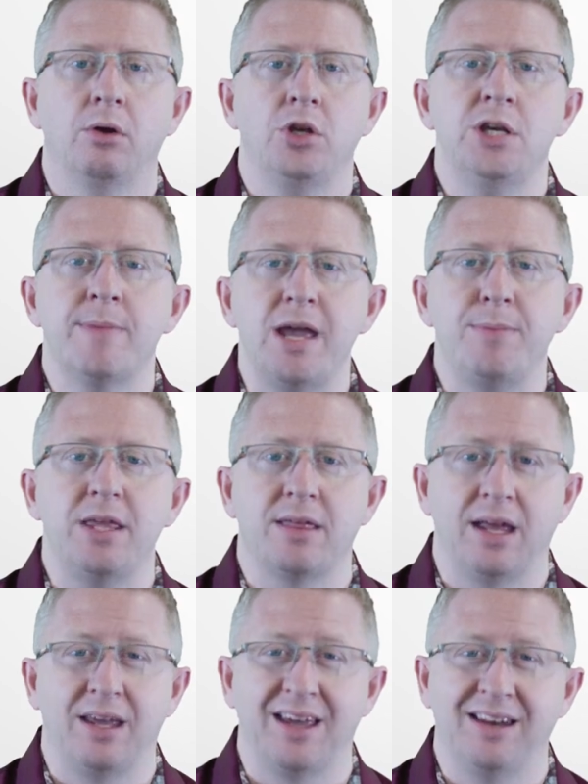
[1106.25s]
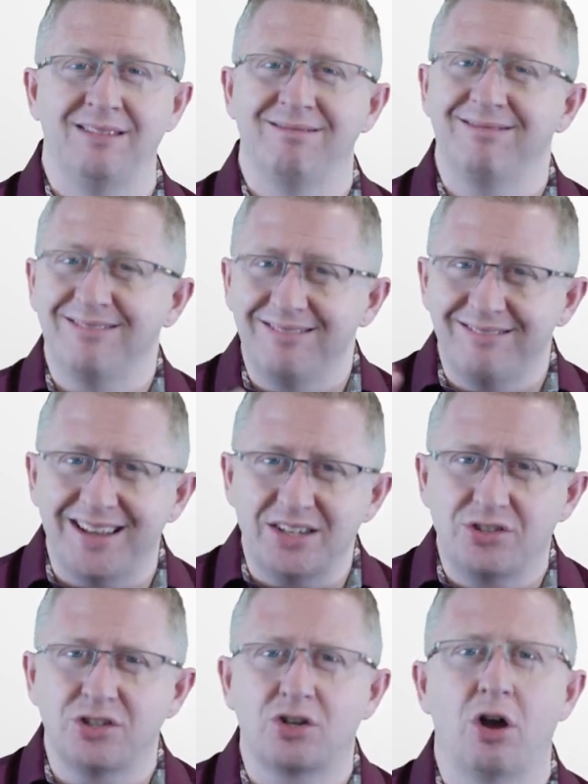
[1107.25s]
You may be thinking, that's
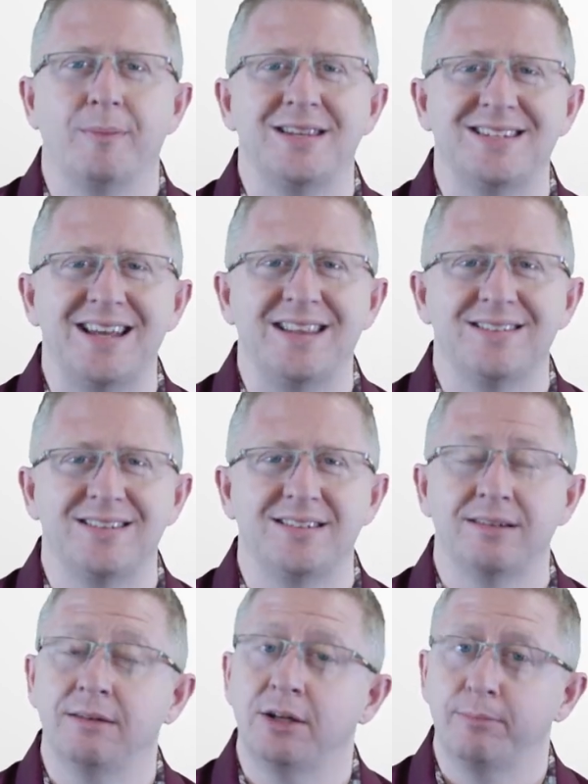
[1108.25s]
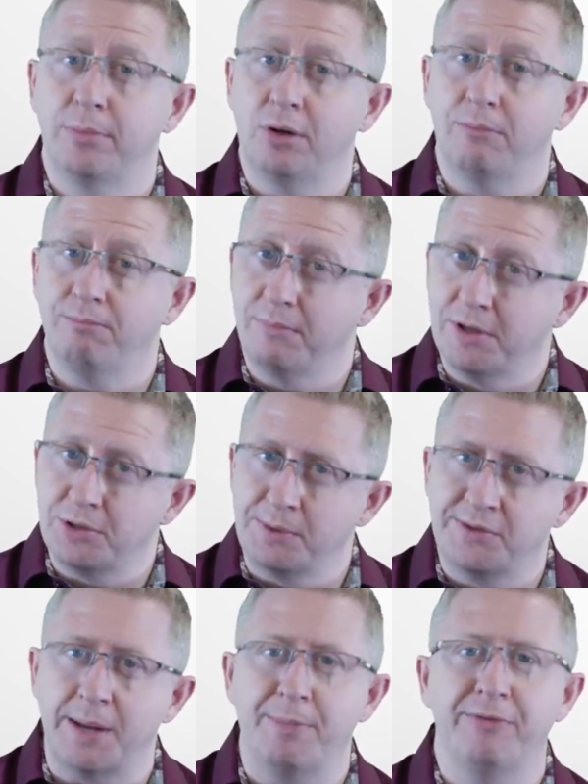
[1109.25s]
just common sense. But as we
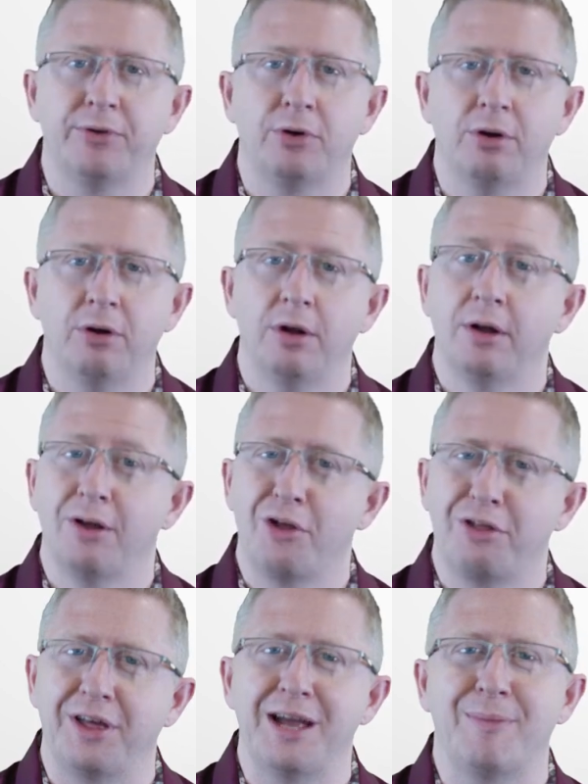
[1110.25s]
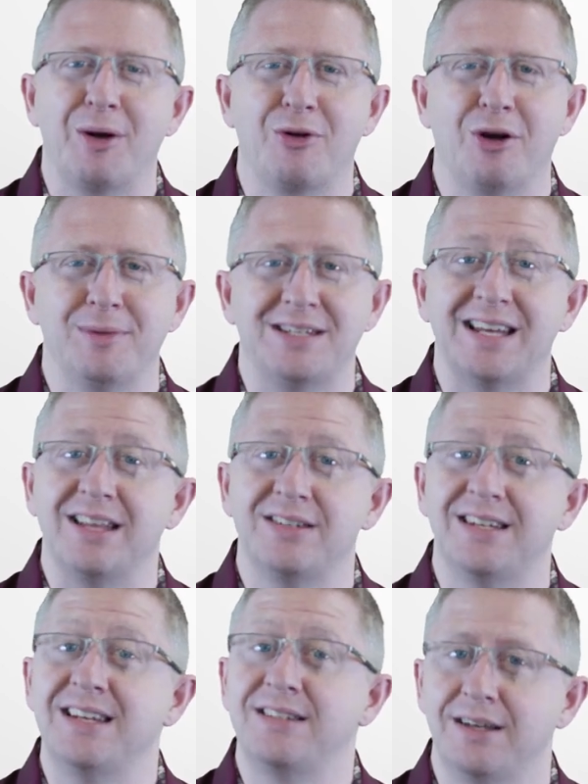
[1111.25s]
said before, the thing about common
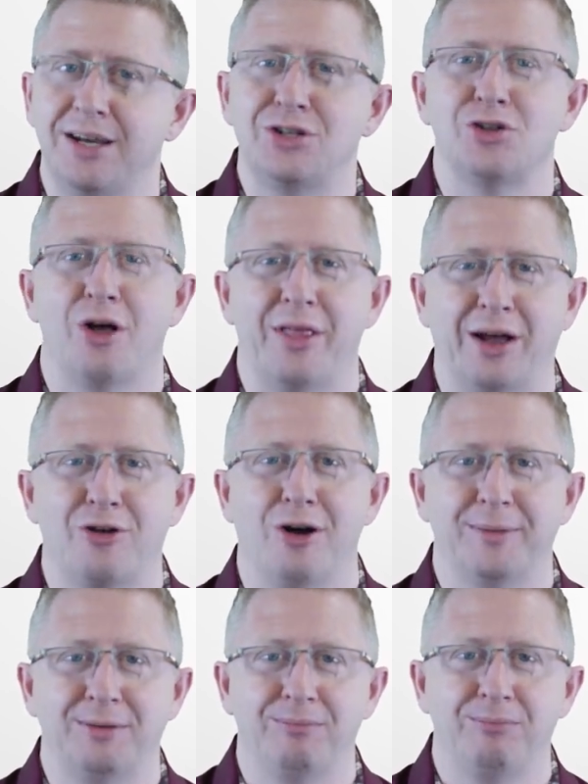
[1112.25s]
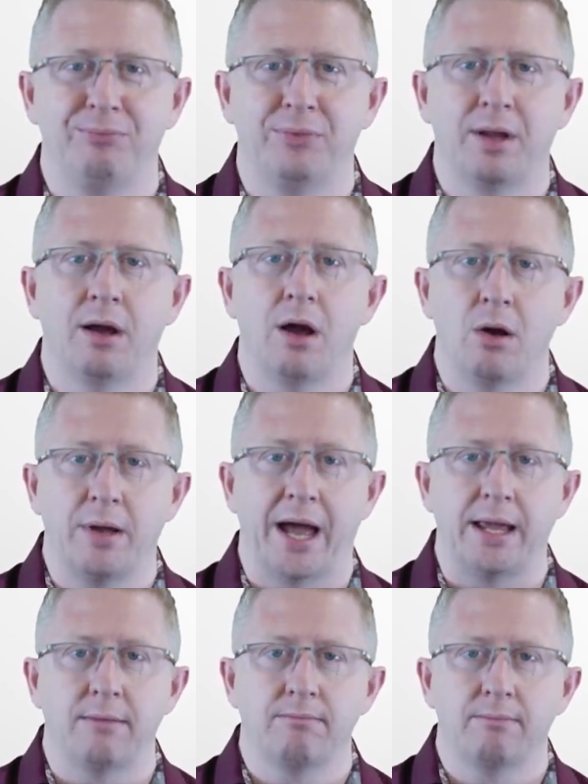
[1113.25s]
sense is it's not that common.
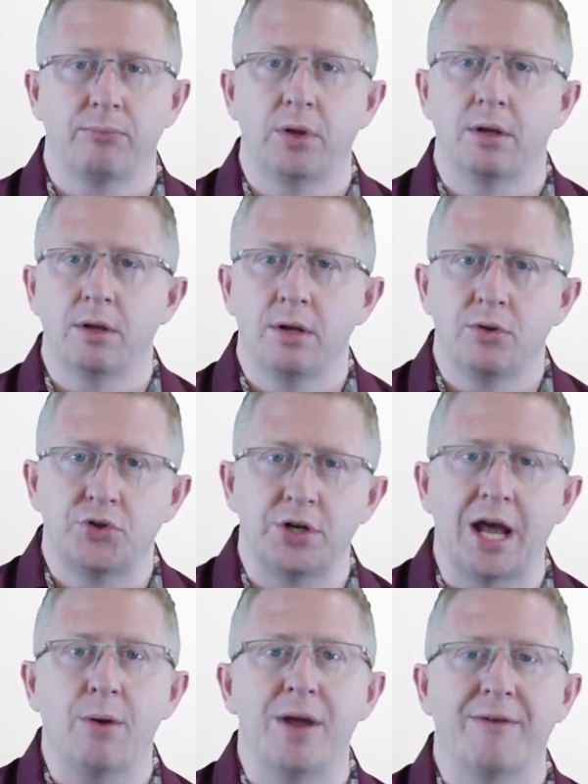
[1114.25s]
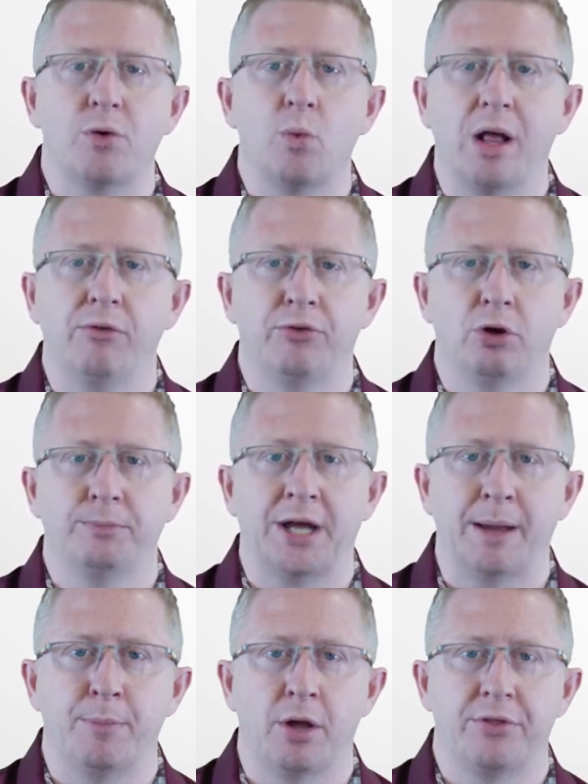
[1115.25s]
Okay, so now we have a well-formed
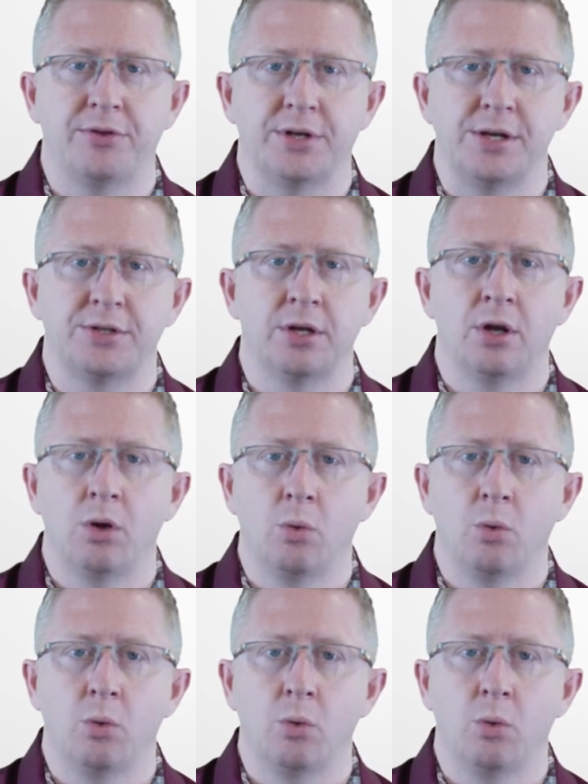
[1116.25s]
hypothesis.